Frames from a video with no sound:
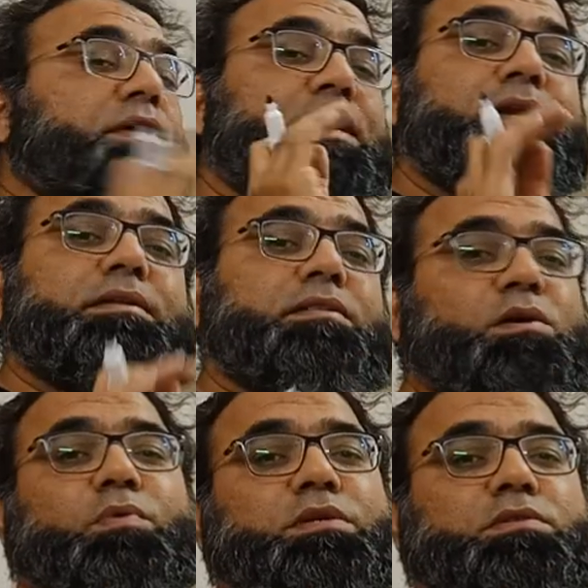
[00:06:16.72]
read
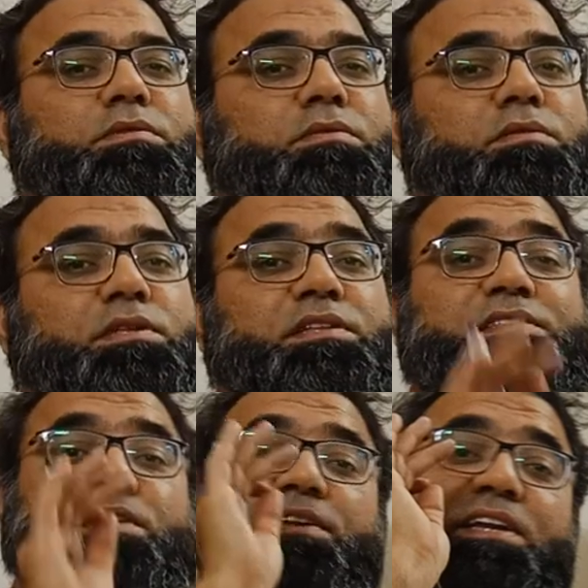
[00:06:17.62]
the question.
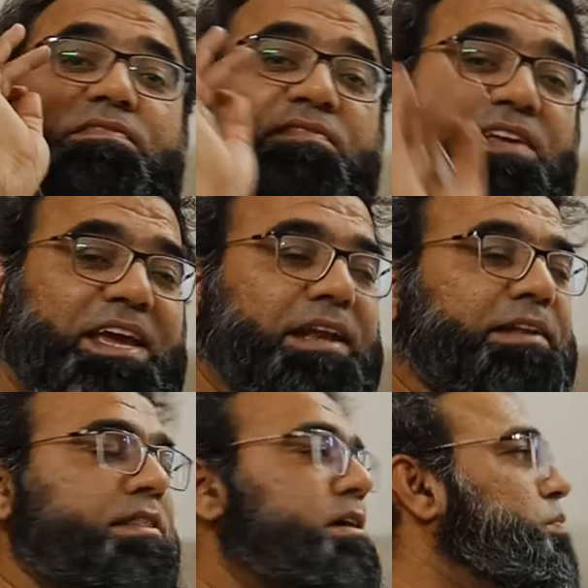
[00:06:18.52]
They didn't
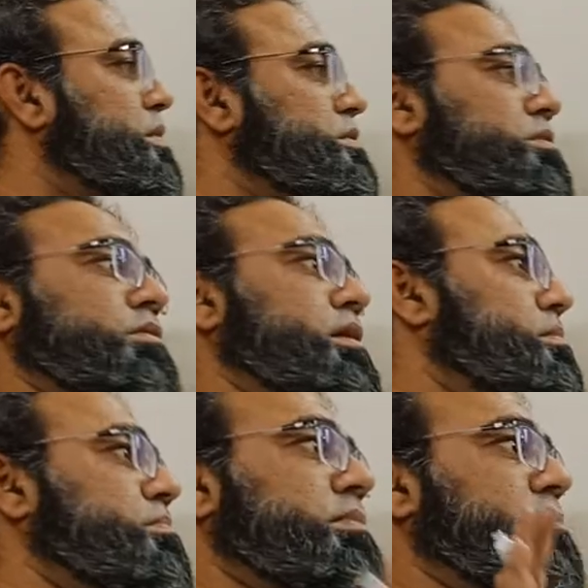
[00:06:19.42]
read the question.
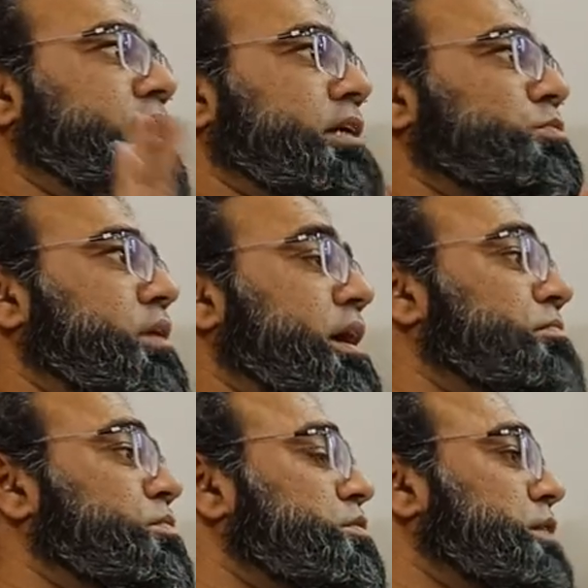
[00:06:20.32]
Okay, that's what I have to